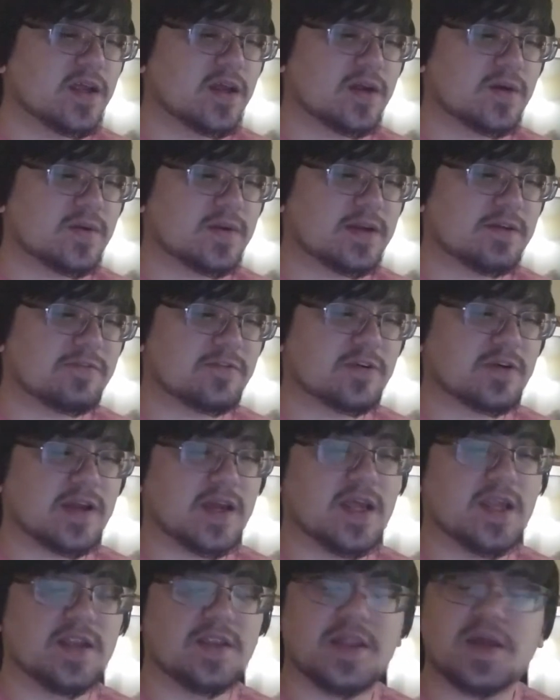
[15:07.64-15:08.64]
or whatever,
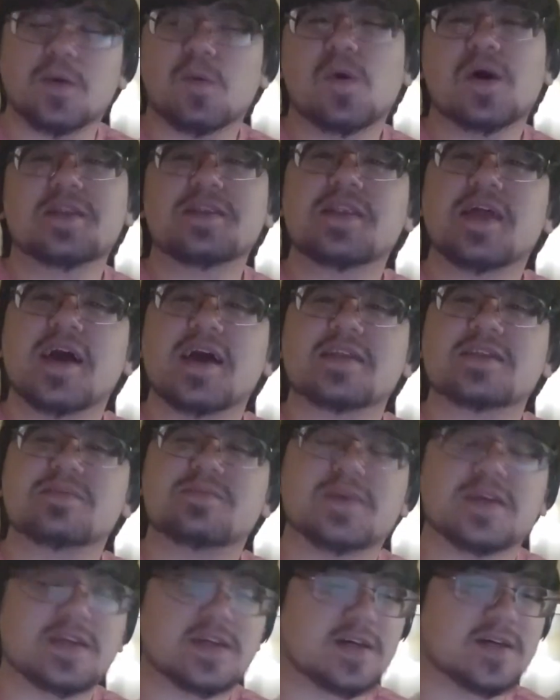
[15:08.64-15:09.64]
and they won that
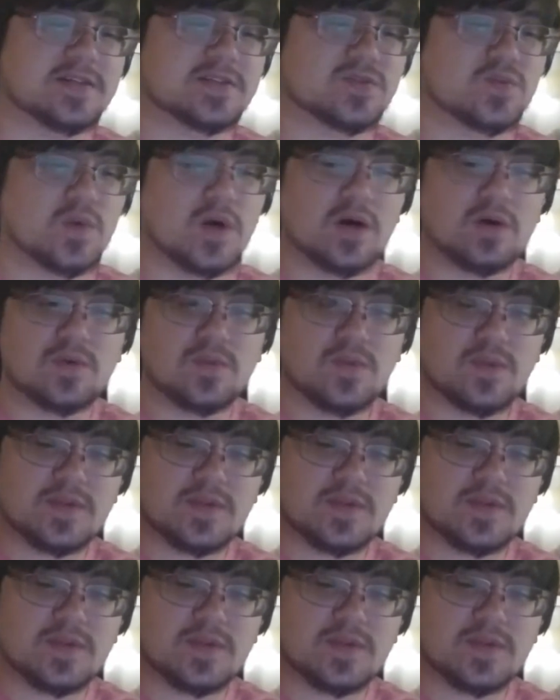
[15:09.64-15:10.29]
because, well,